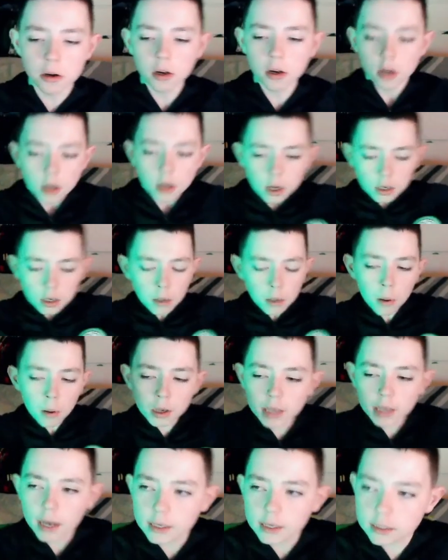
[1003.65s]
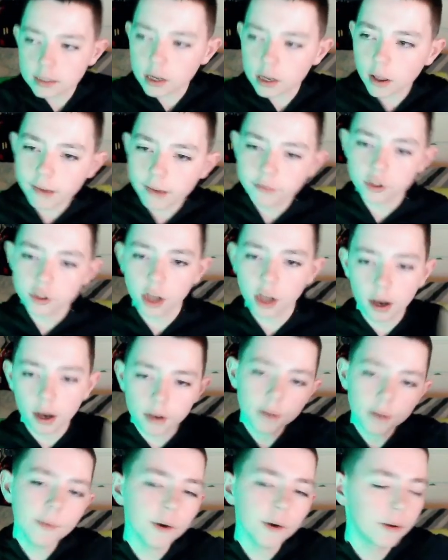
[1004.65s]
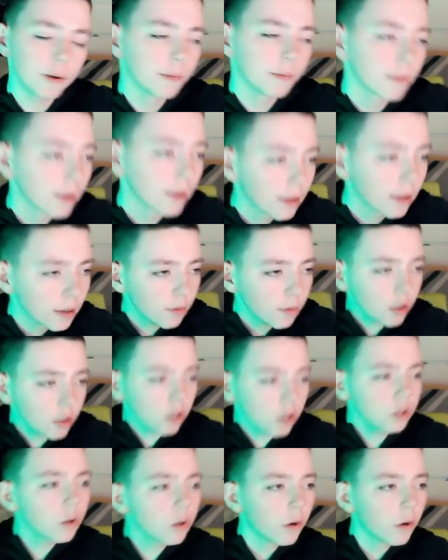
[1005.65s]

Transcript: Come on, guys, in the live chat. Come on. We can do it.